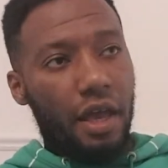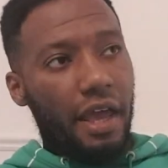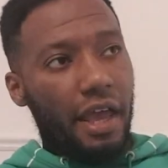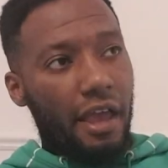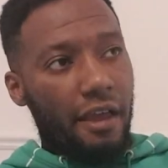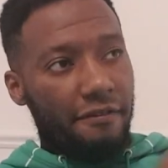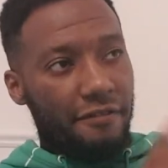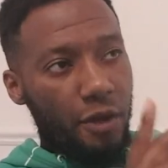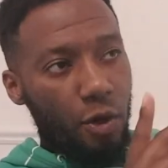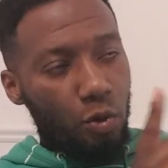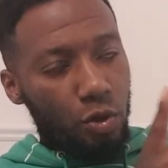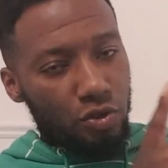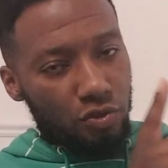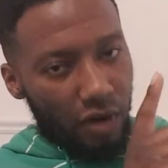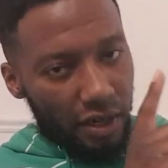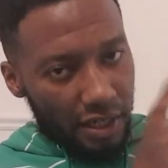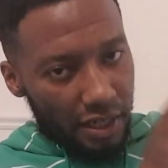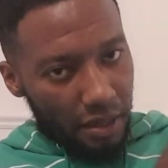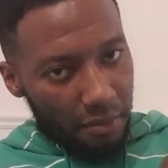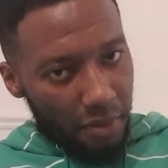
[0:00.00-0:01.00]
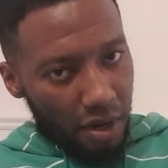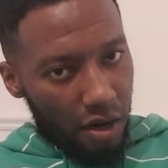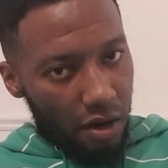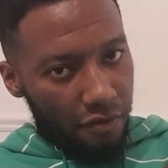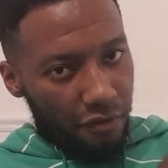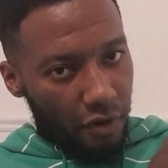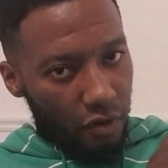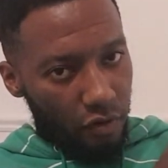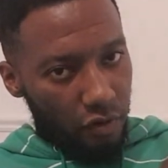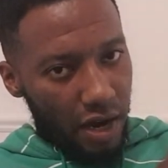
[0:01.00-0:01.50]
If you was running a
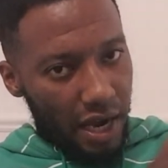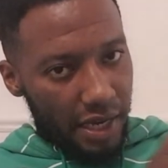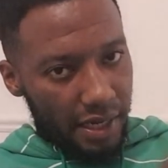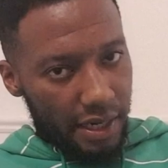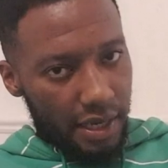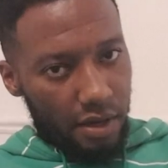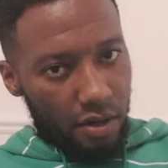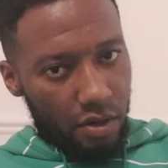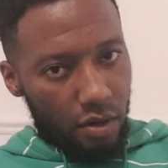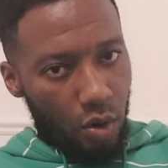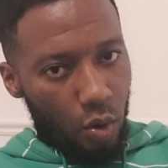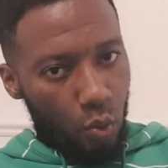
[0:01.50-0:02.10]
marathon right now,